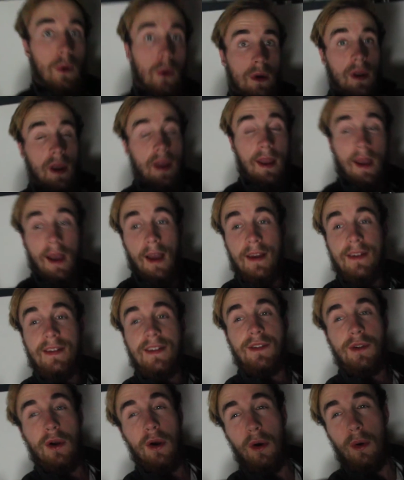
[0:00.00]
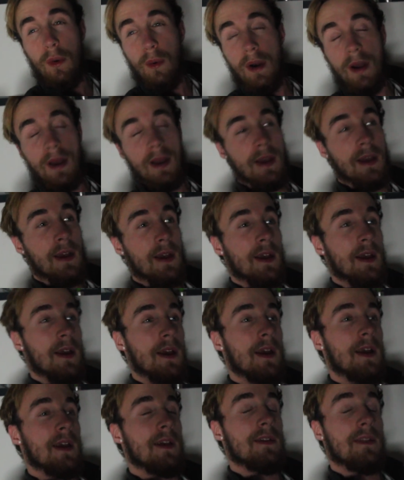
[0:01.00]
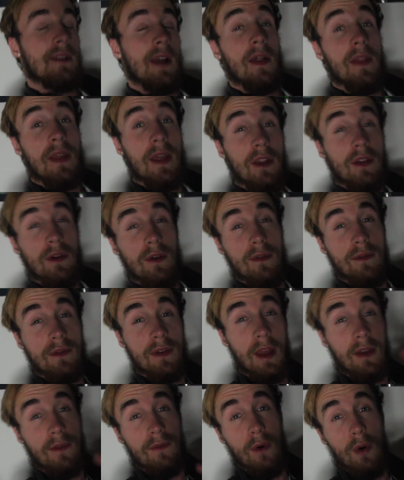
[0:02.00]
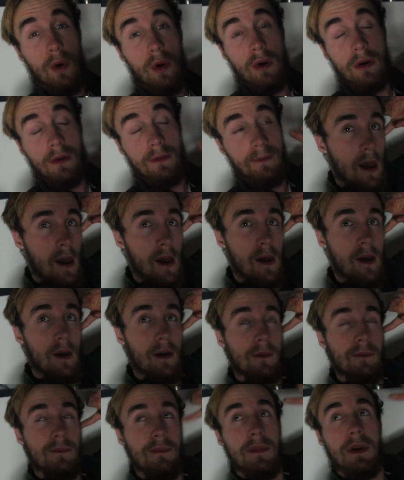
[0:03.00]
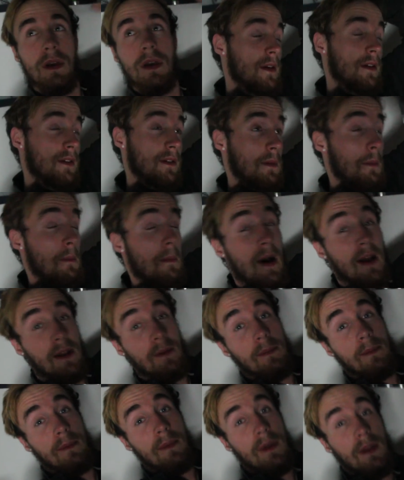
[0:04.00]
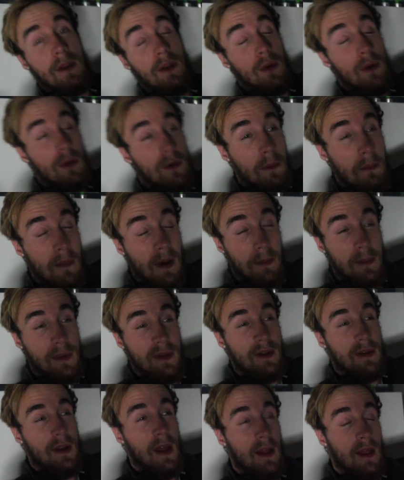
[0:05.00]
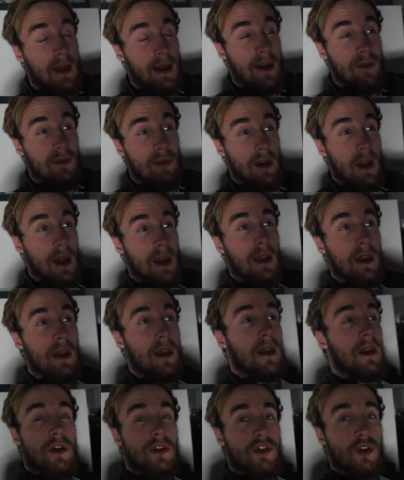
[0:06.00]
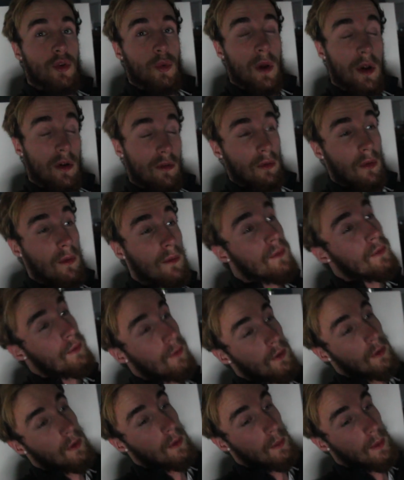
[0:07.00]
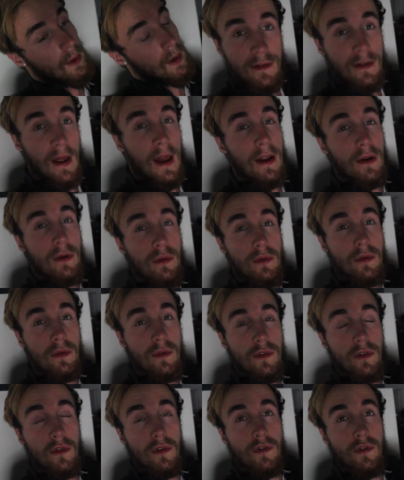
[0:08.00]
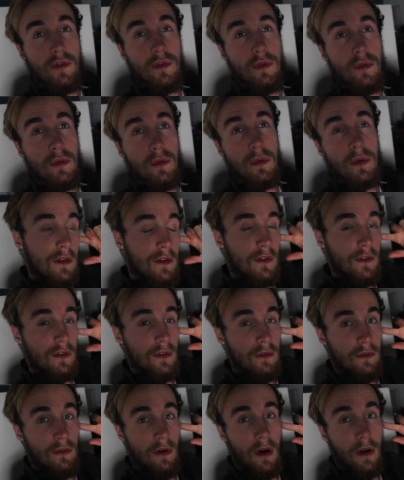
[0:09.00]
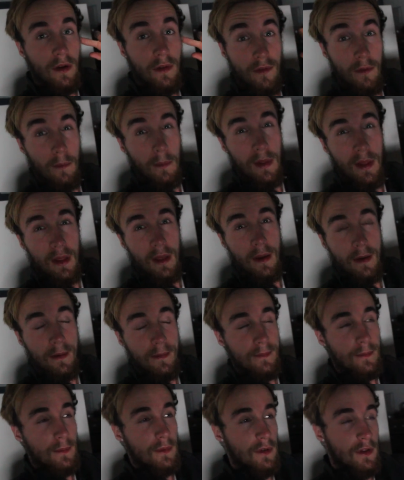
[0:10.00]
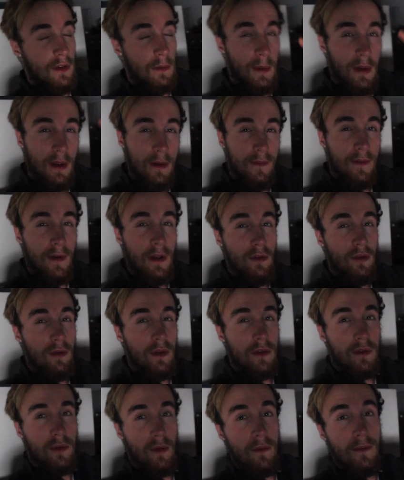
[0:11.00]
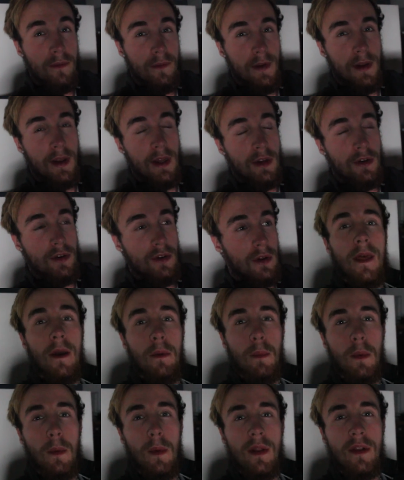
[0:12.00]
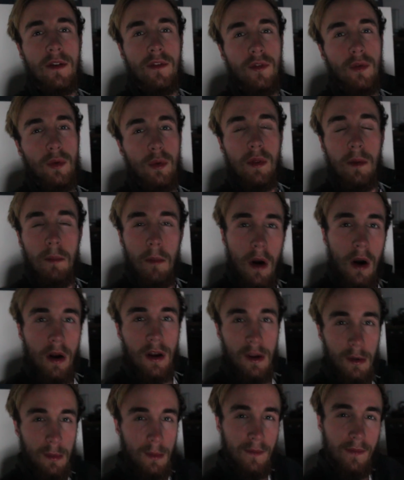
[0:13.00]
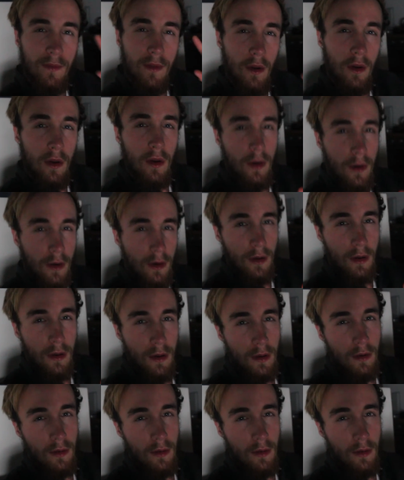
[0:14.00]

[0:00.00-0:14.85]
Okay guys, so it's now the end of day four. Um, it's a mad, you know, it's a mad busy day like every day. Just a quick run through. Cycled to Sagrada Familia, which is the big cathedral that's unfinished. Then we went to the market with the